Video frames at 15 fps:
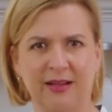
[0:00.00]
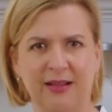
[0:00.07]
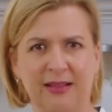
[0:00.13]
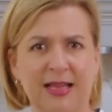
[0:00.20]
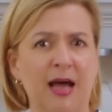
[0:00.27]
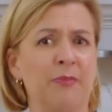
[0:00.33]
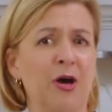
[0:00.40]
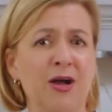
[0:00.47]

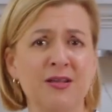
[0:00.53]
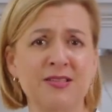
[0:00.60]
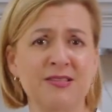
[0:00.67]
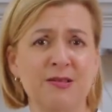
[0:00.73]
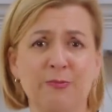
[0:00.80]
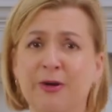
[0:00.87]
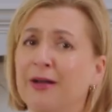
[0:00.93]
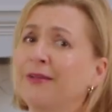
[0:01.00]
La
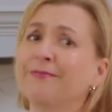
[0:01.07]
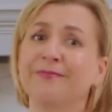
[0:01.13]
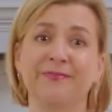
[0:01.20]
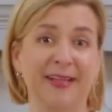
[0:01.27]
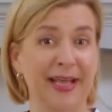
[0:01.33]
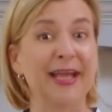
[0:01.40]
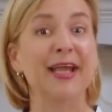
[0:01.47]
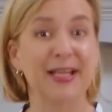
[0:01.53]
bosse, well,
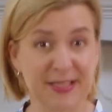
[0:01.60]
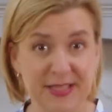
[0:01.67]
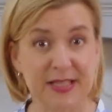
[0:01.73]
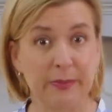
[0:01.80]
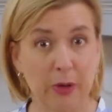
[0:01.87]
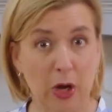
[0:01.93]
it's the